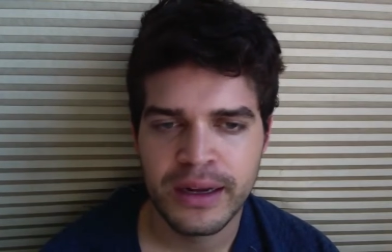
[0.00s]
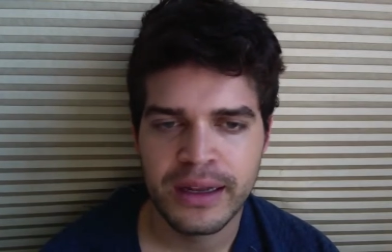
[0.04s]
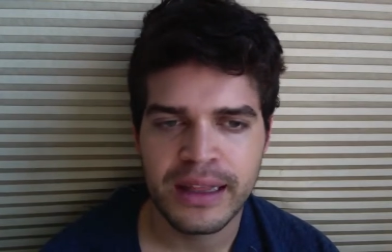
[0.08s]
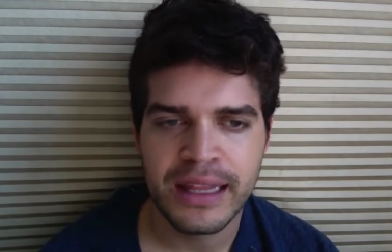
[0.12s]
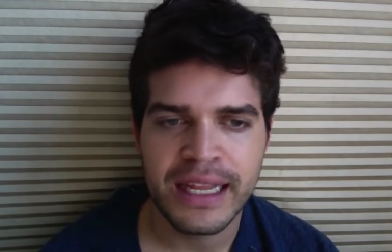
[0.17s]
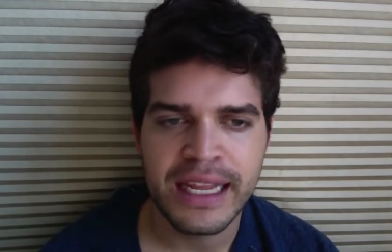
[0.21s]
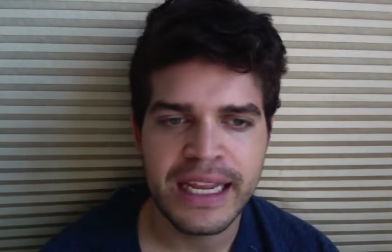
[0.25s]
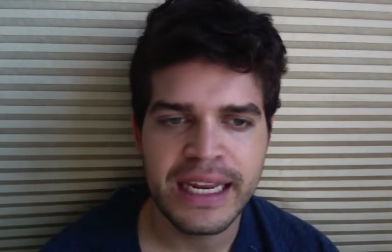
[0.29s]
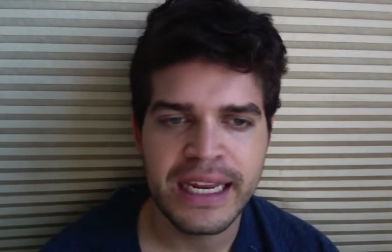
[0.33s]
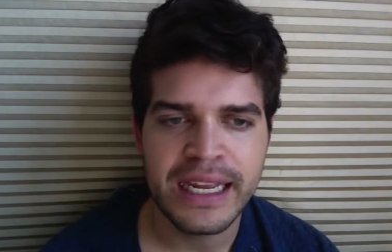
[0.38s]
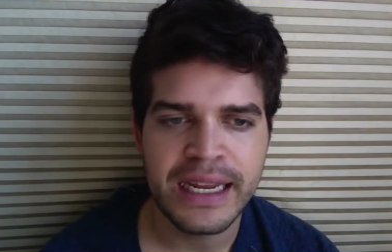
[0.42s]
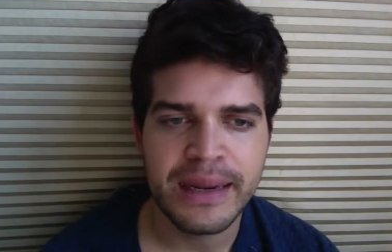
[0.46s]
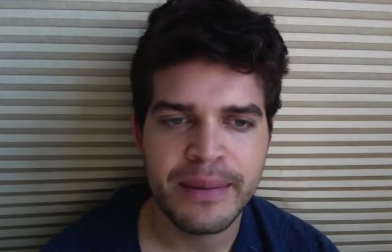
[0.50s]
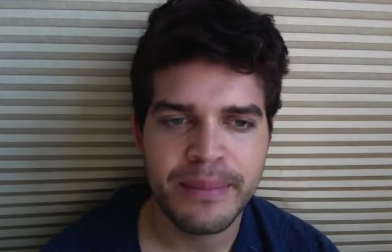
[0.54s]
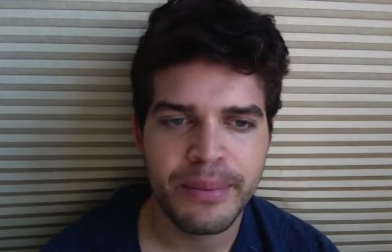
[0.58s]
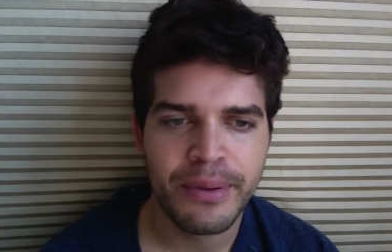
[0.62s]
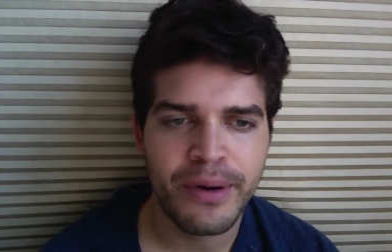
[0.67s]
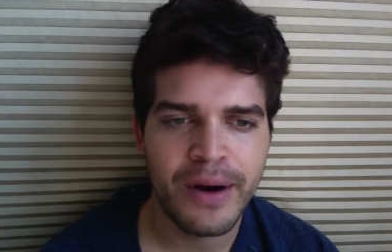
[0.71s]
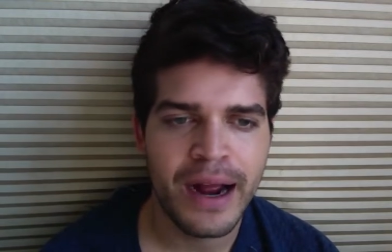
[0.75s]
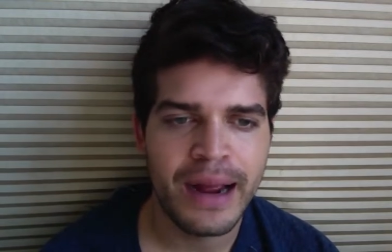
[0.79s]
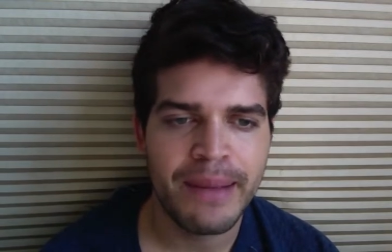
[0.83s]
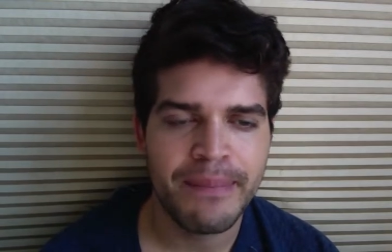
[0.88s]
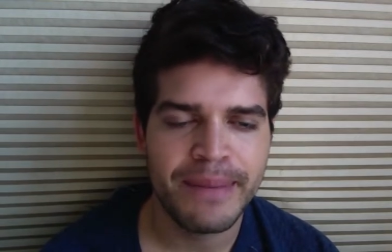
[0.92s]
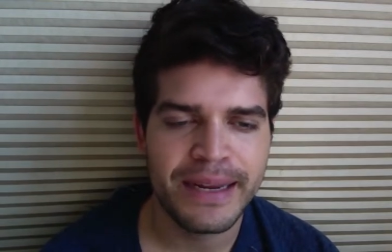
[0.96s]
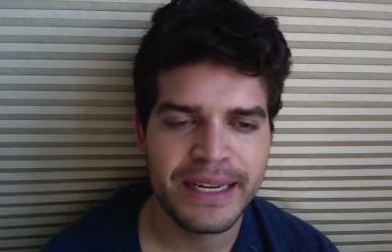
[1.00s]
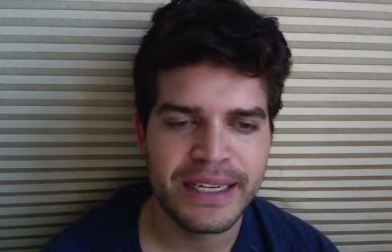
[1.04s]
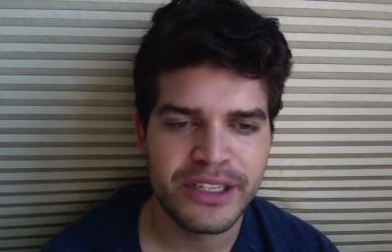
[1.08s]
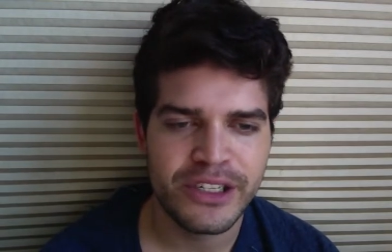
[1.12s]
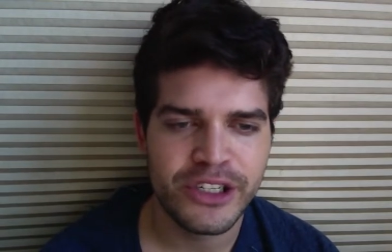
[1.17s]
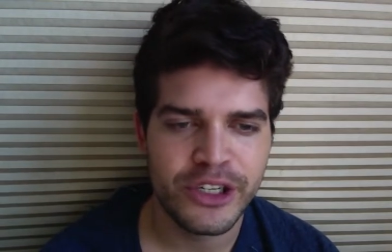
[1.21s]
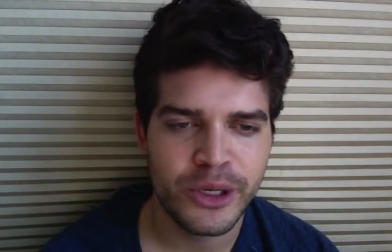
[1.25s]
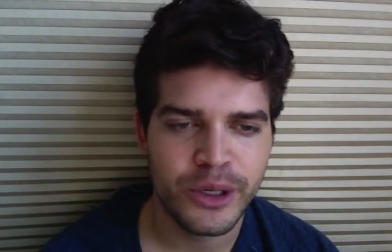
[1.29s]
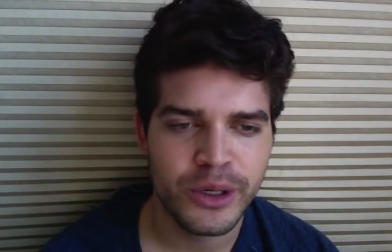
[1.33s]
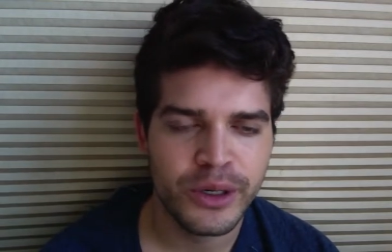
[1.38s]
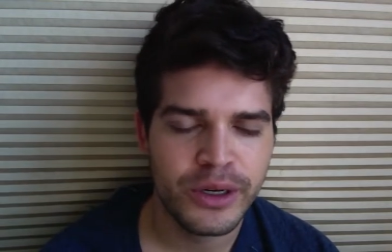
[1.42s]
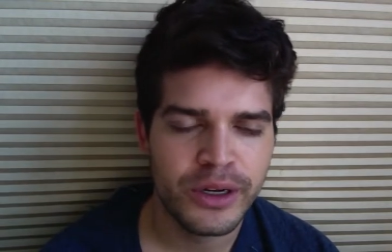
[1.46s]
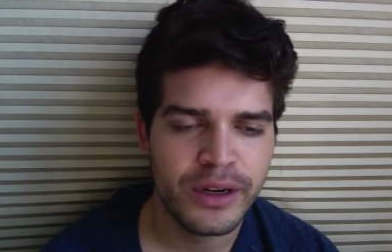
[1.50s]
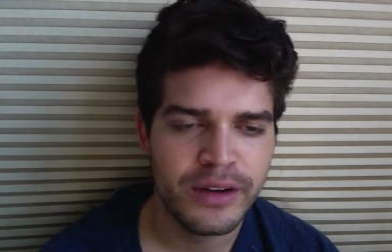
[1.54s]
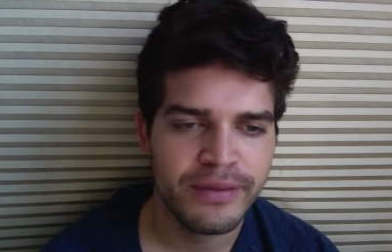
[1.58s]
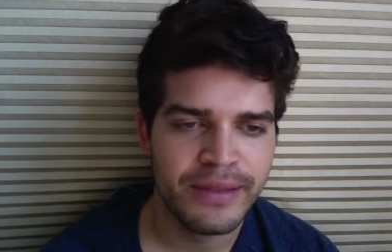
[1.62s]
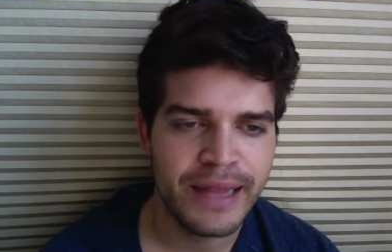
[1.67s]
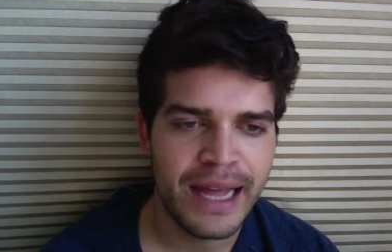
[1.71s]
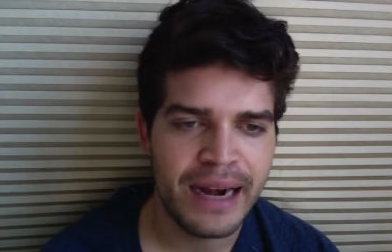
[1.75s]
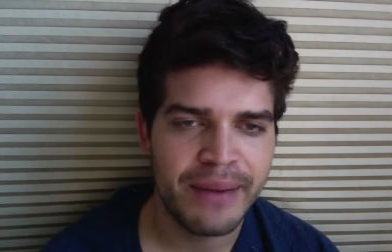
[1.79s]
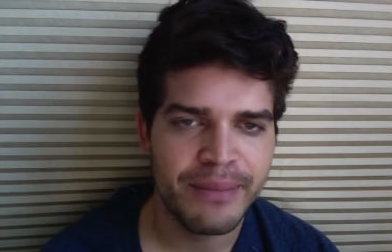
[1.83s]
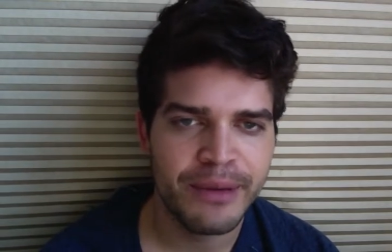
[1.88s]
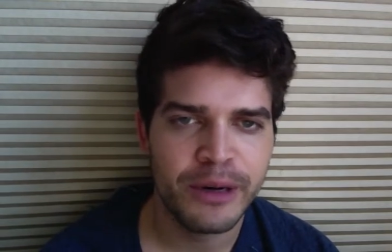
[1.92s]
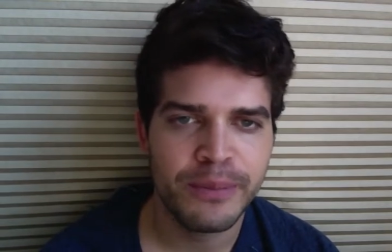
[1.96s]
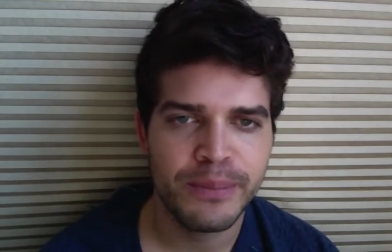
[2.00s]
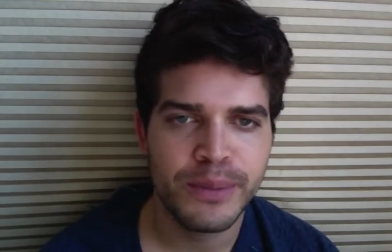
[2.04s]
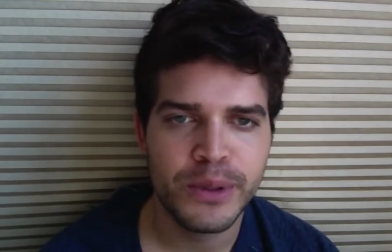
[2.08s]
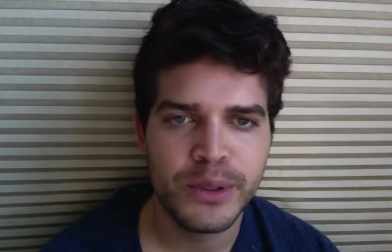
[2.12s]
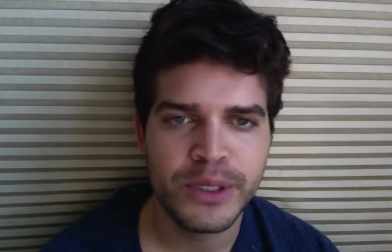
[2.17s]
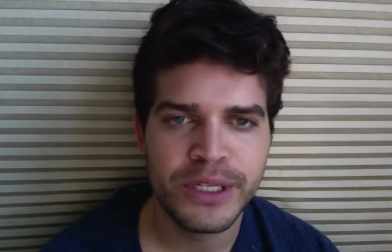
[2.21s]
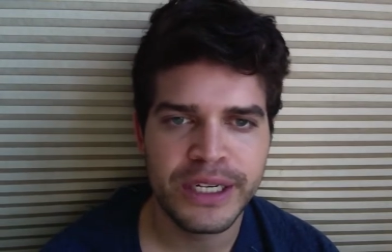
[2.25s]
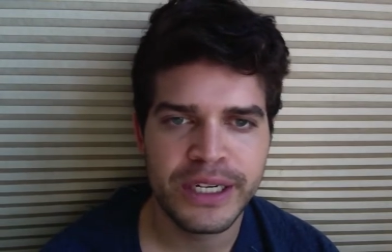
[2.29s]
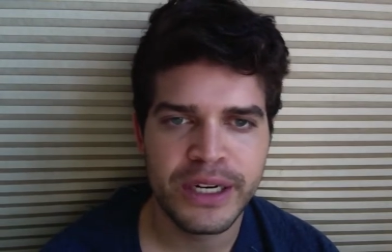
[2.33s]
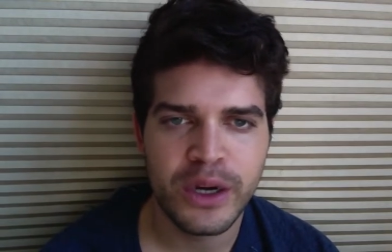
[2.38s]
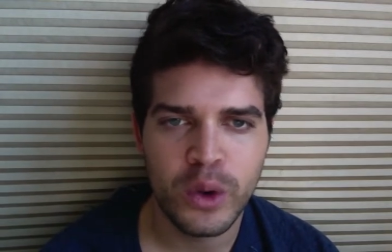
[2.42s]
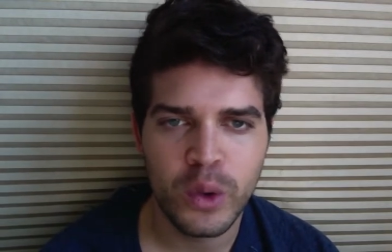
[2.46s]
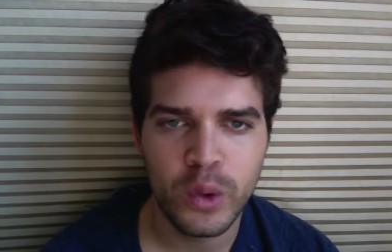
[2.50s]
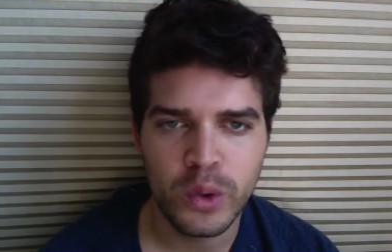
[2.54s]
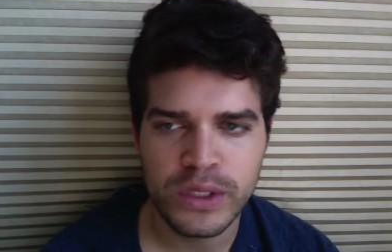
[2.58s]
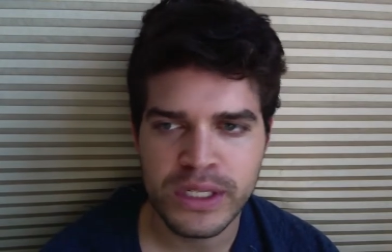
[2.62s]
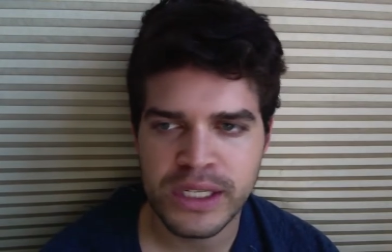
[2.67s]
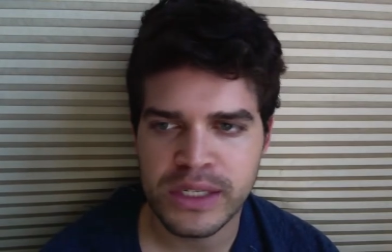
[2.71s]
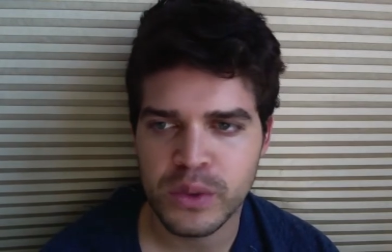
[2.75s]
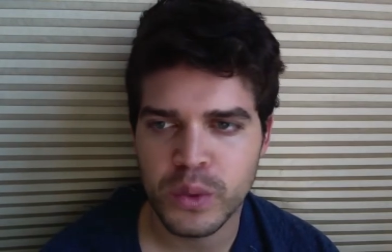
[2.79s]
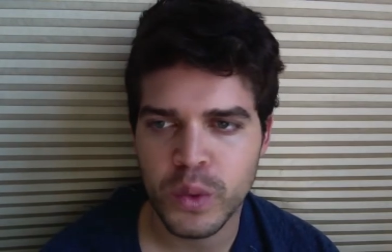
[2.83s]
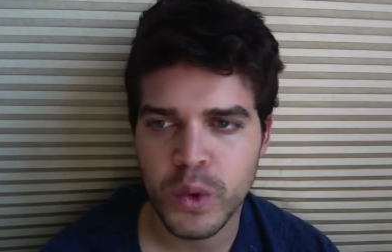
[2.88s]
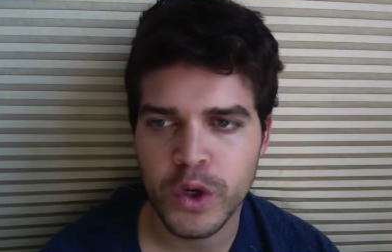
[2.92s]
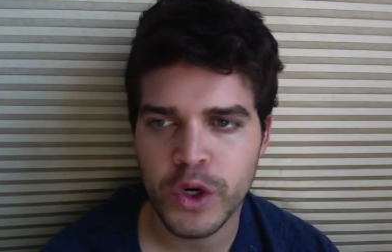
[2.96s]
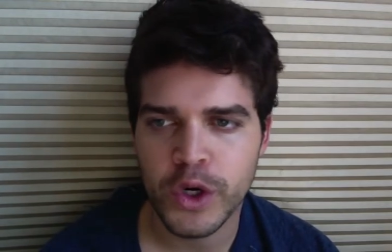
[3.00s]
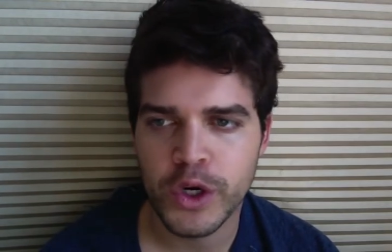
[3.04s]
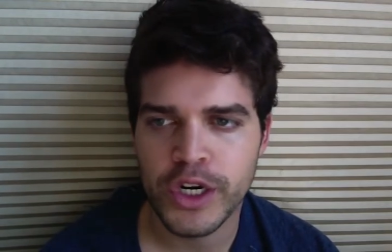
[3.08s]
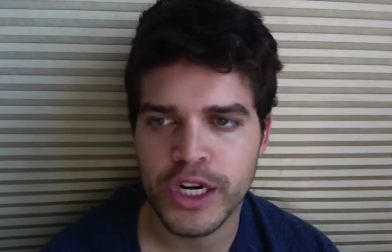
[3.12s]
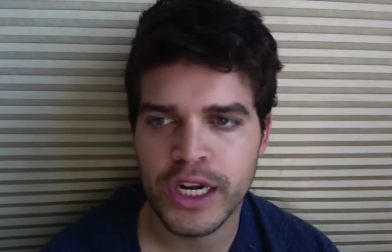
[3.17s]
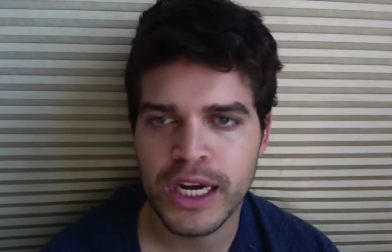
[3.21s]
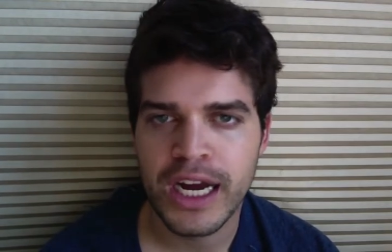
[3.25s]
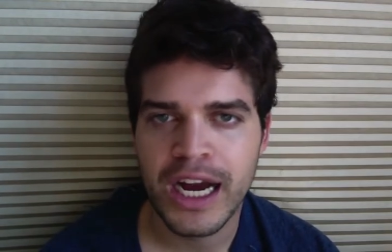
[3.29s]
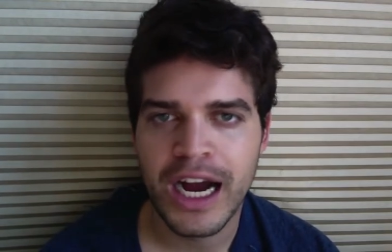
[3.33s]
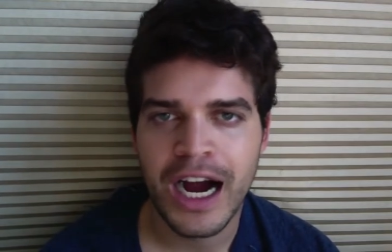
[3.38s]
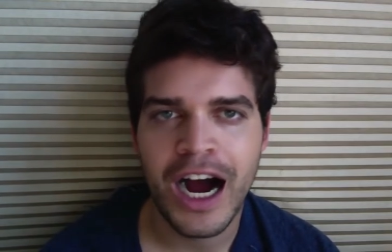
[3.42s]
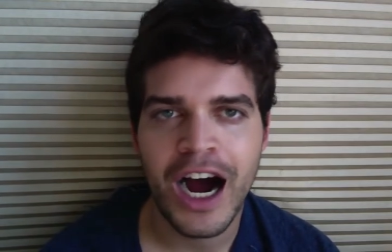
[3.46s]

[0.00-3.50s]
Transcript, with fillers: leading Prime Minister Vladimir Putin holds his word